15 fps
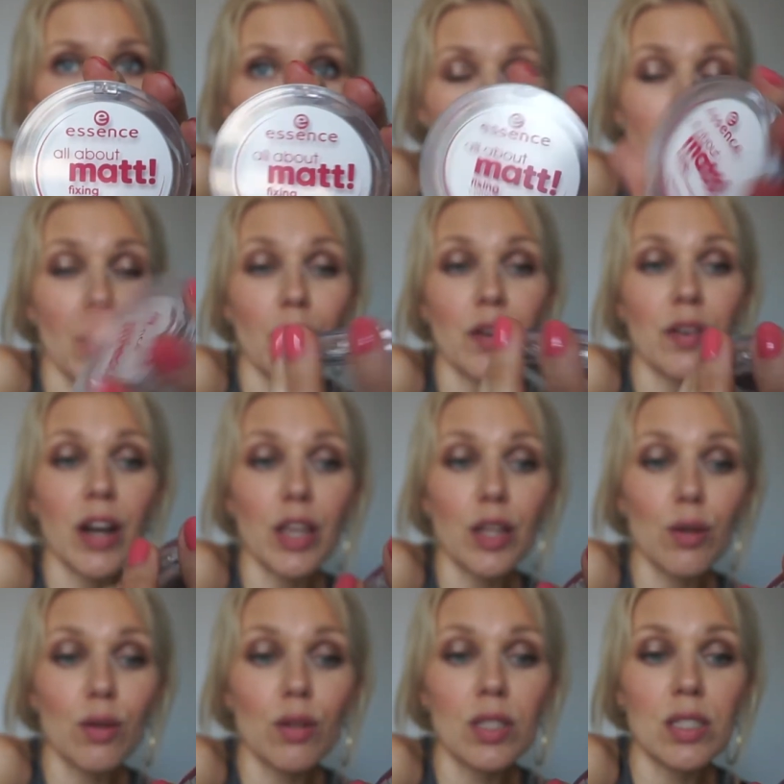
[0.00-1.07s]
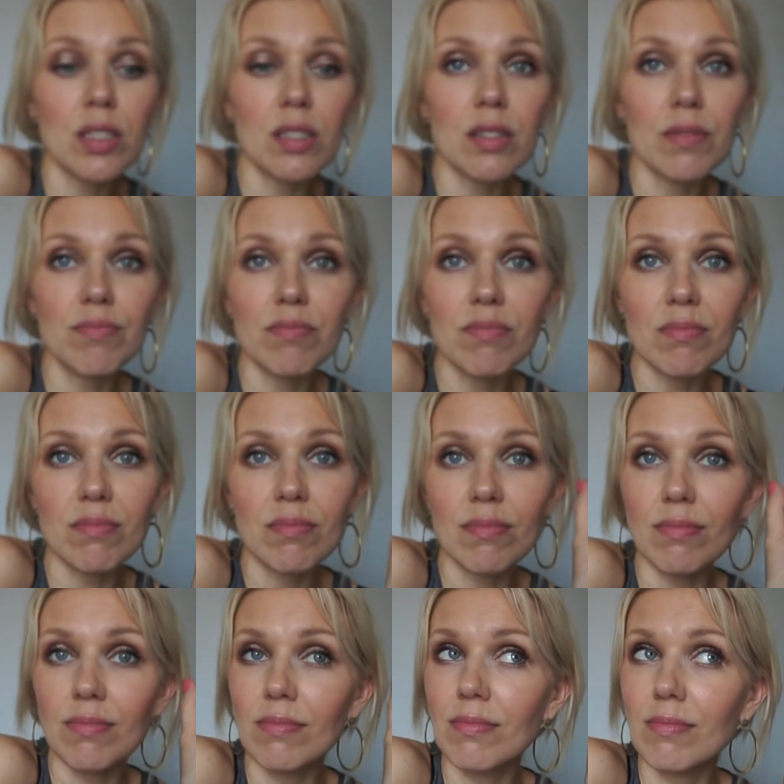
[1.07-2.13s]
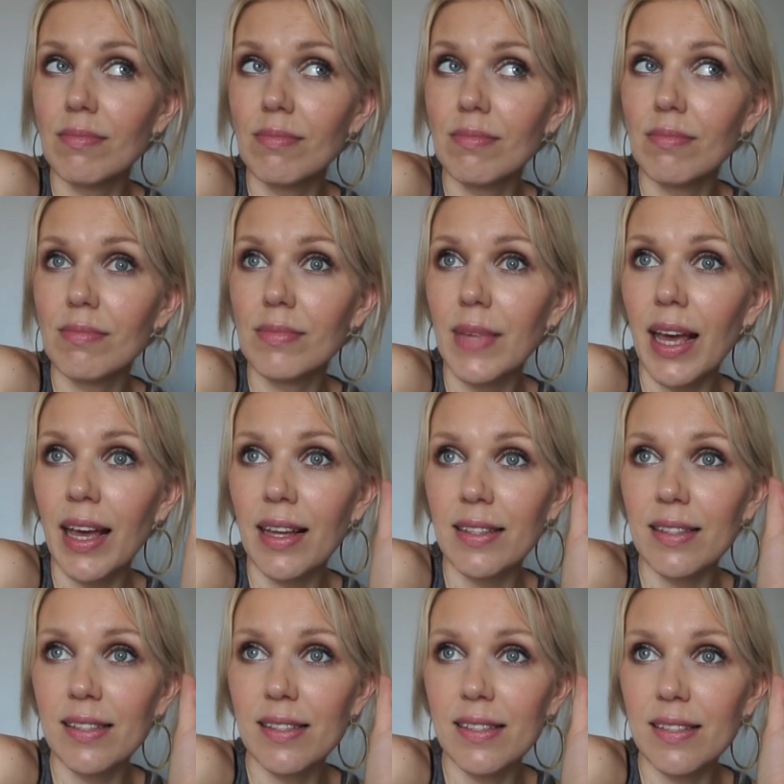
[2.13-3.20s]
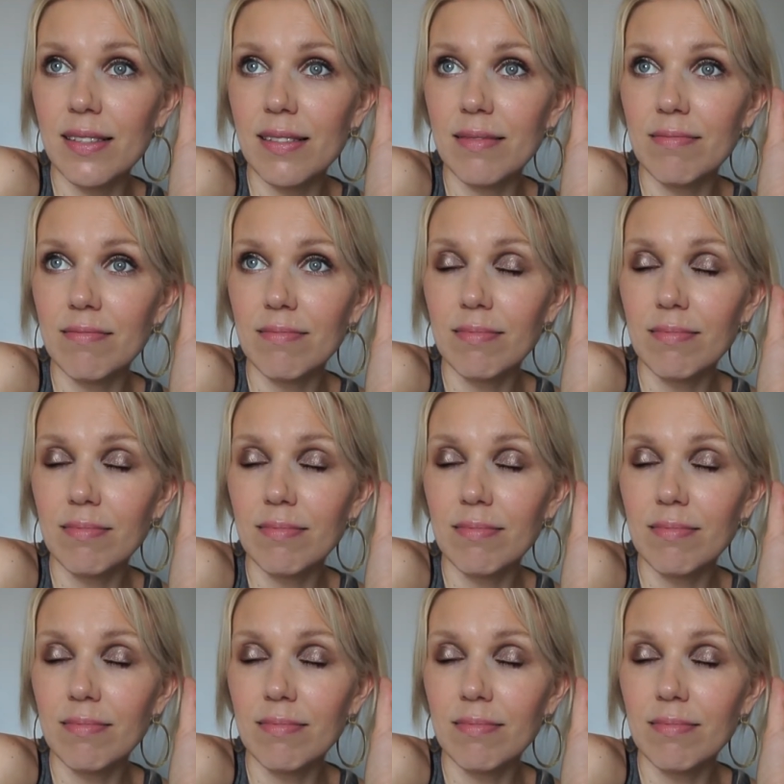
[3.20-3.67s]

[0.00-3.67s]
only powder I use. It's,